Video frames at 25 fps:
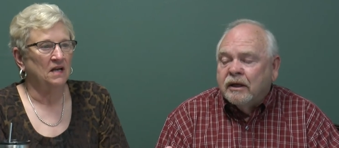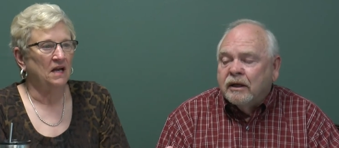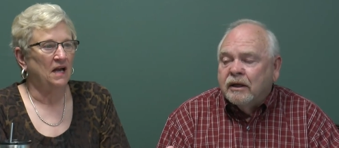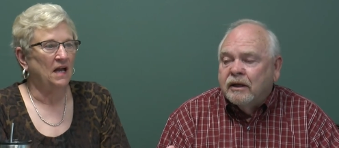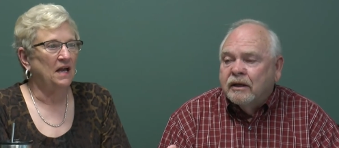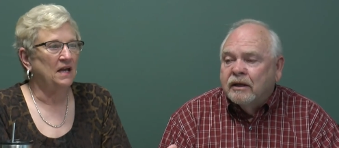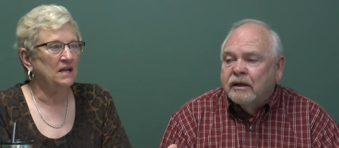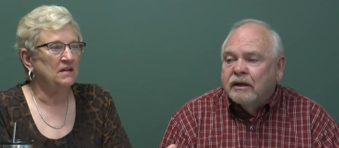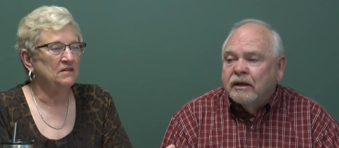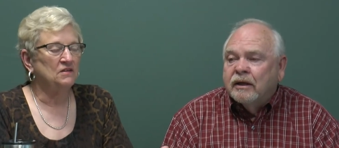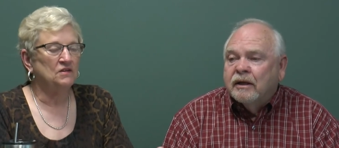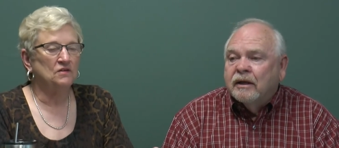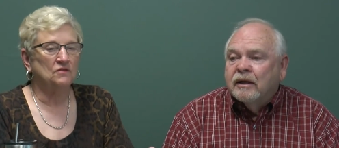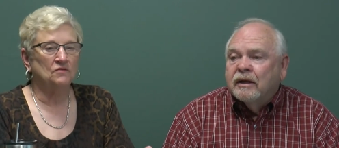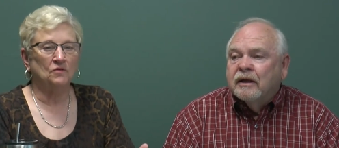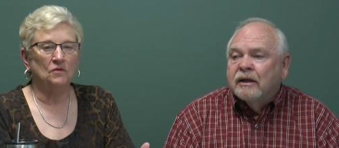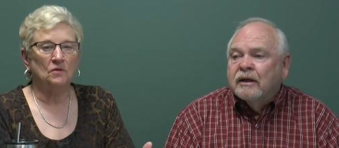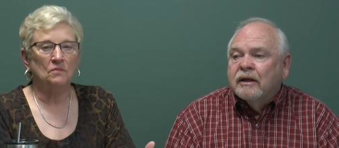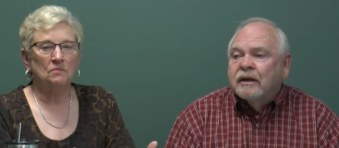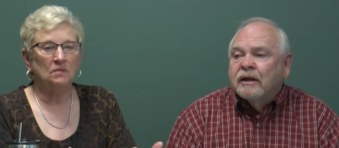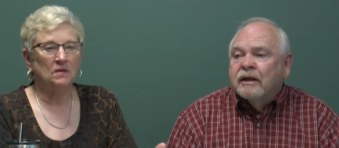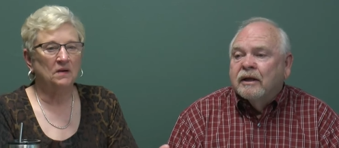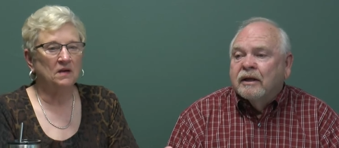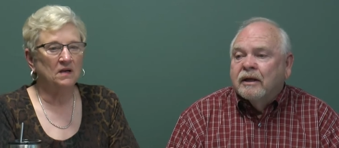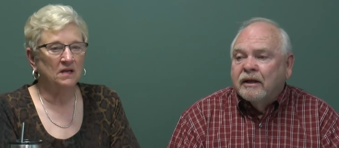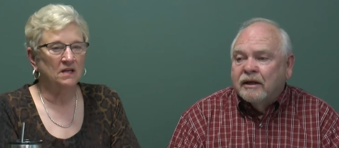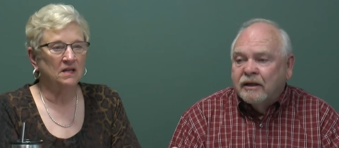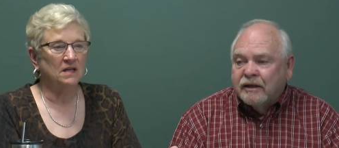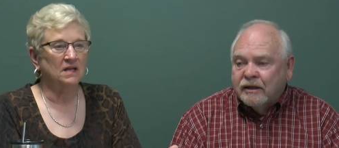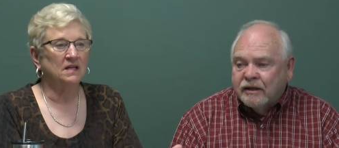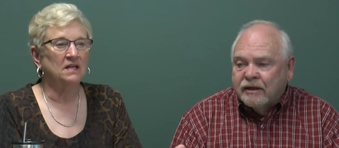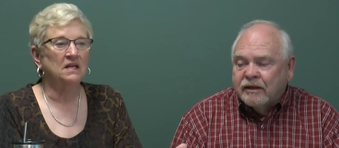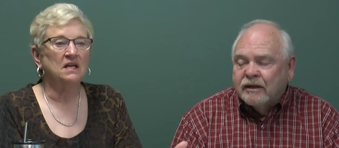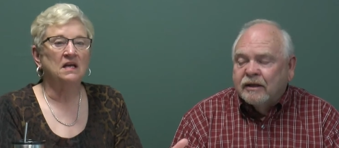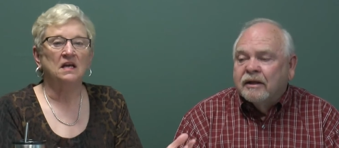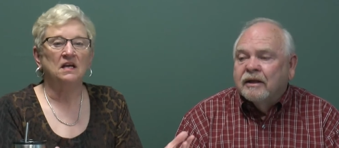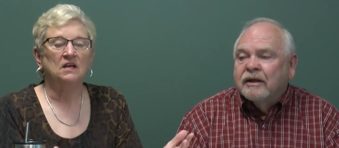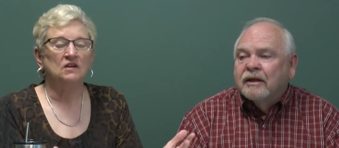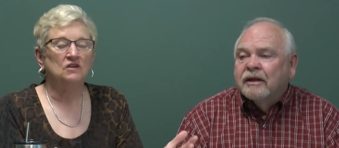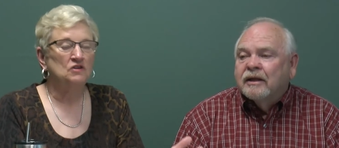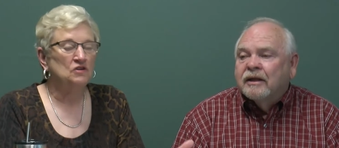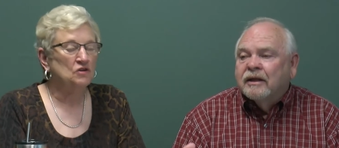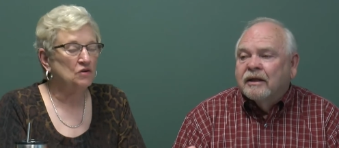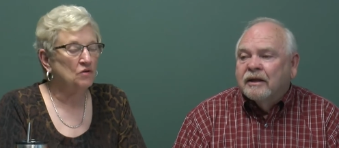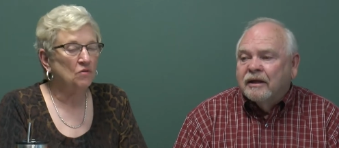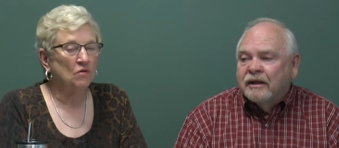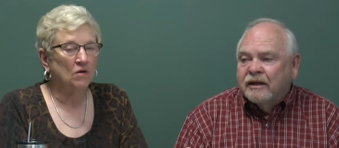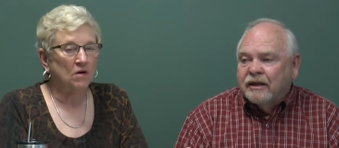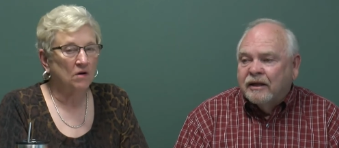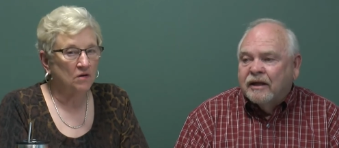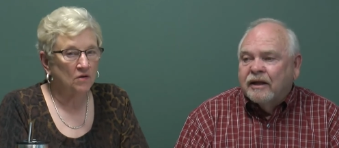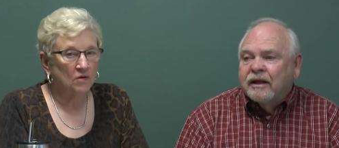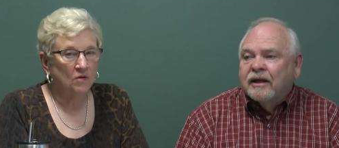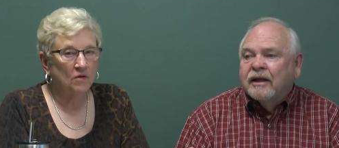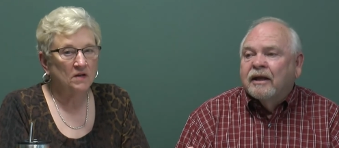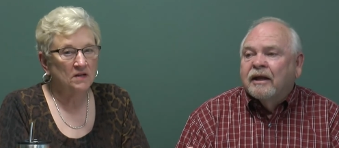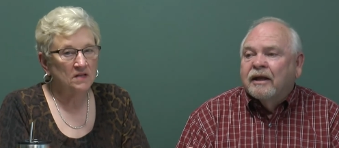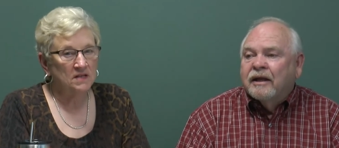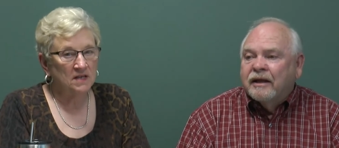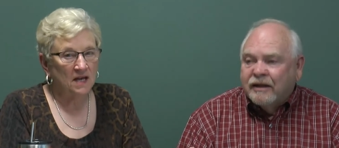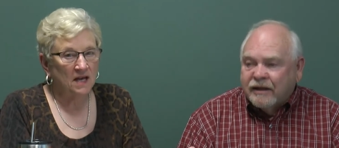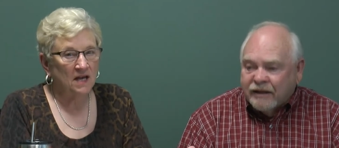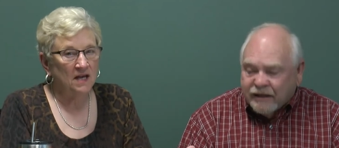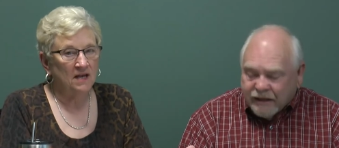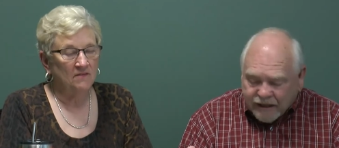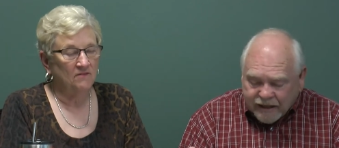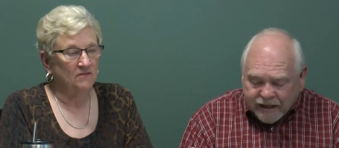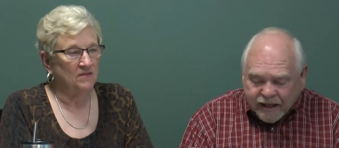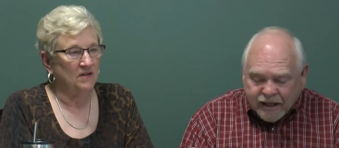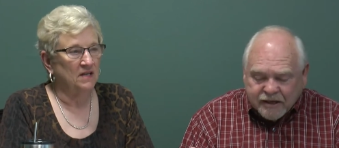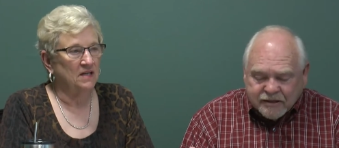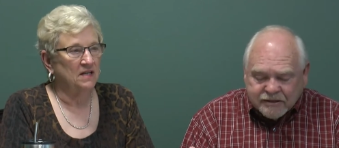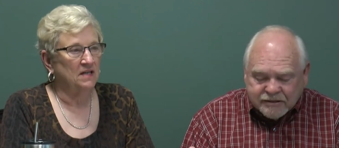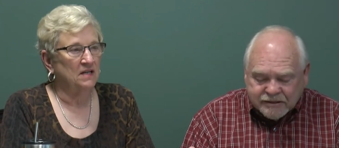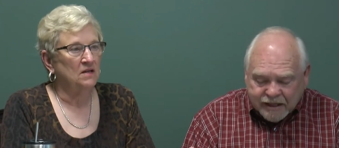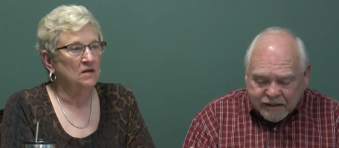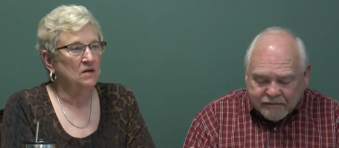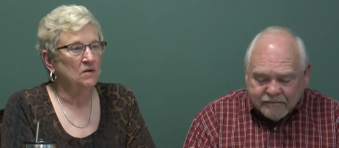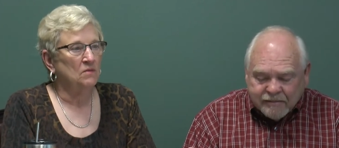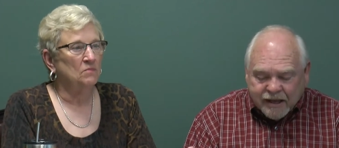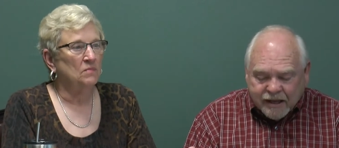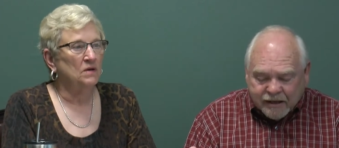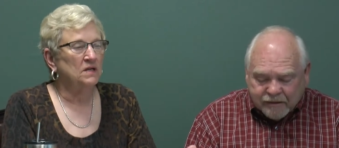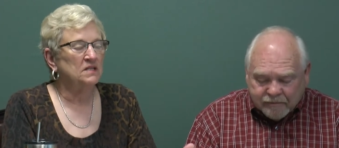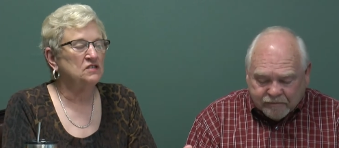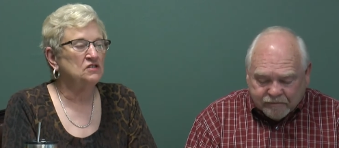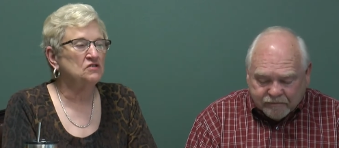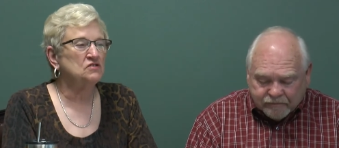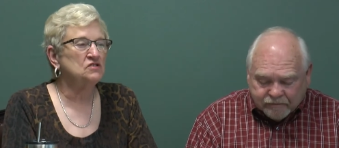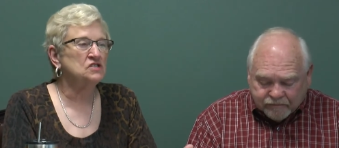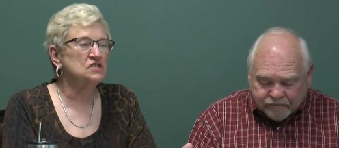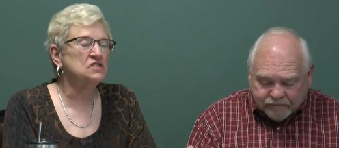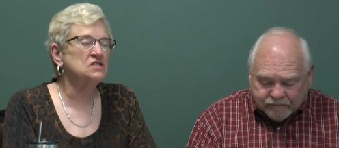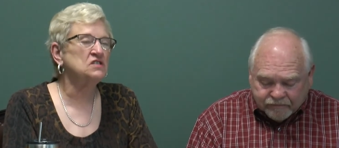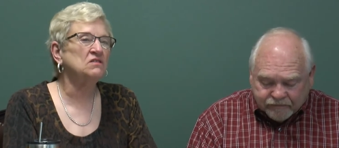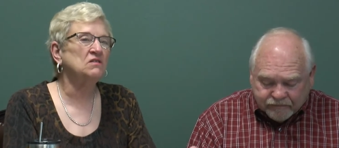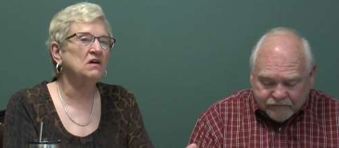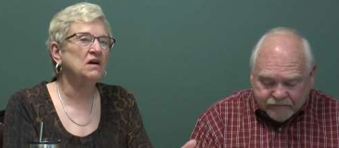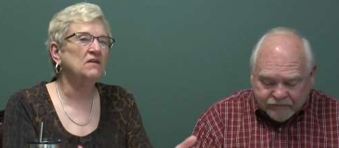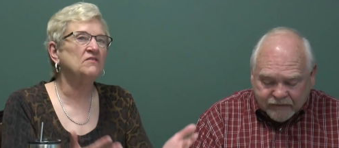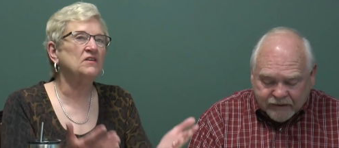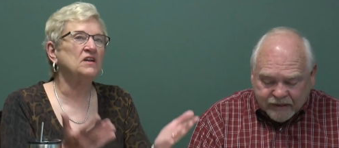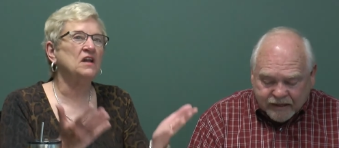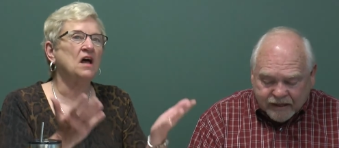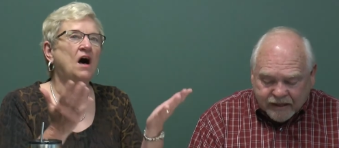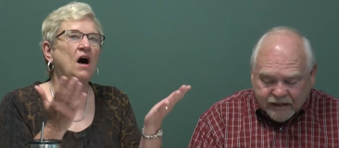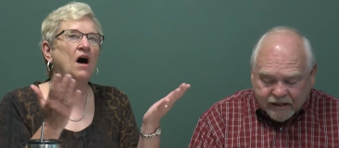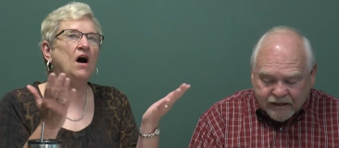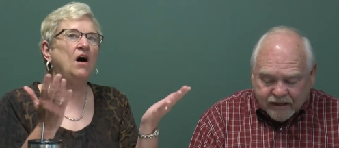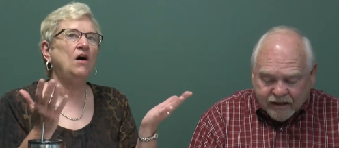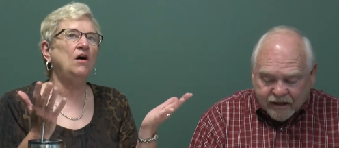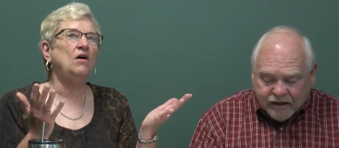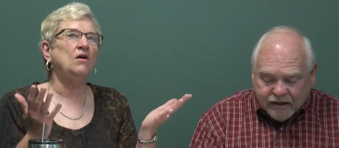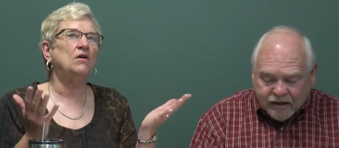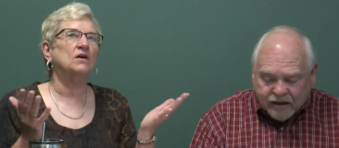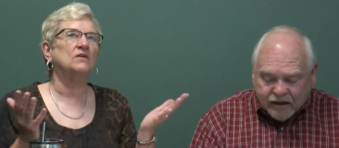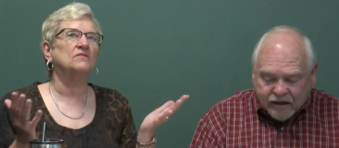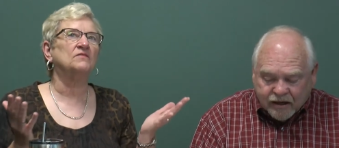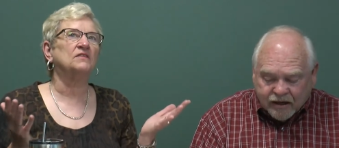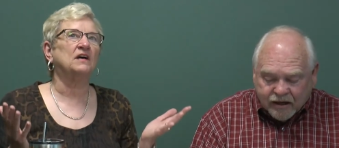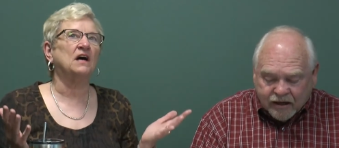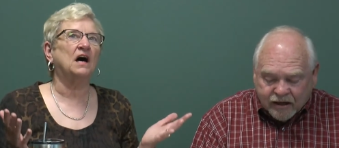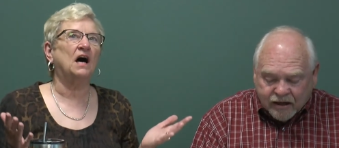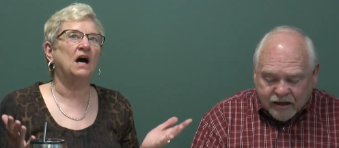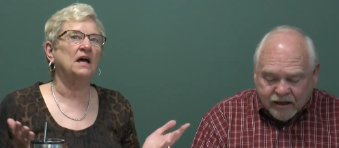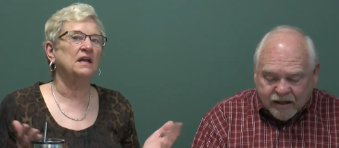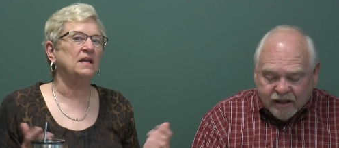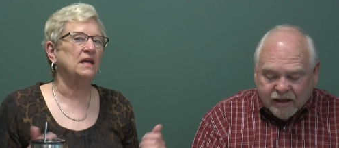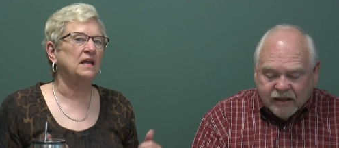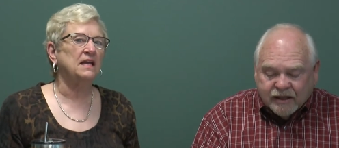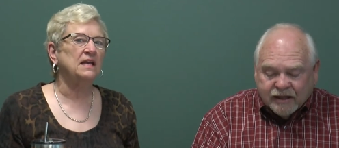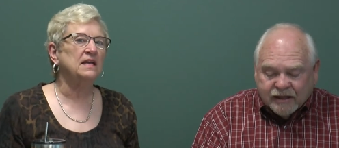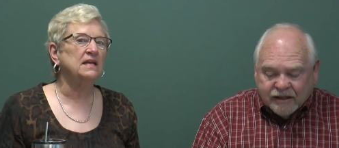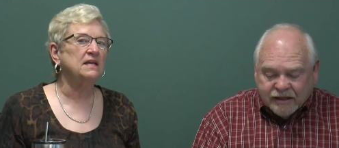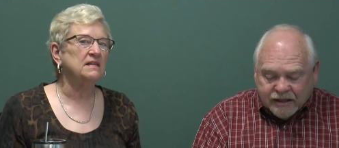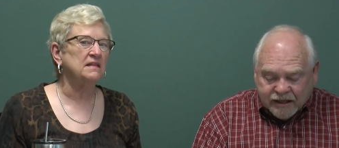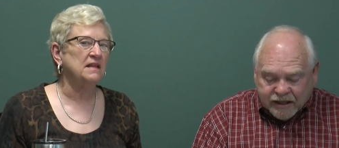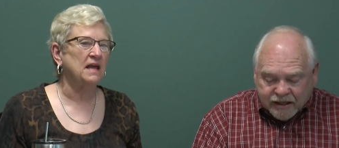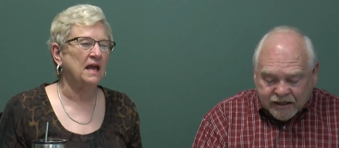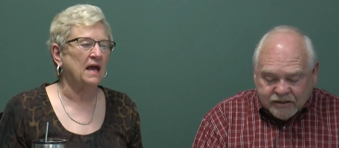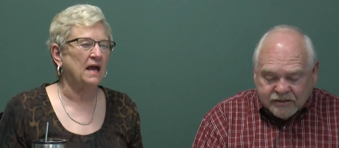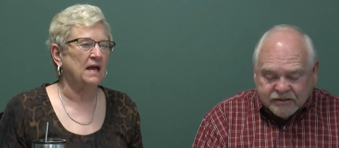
Speaker 1: and you've repented, you are going to heaven. Yes, amen. But you still have an awe of God in that.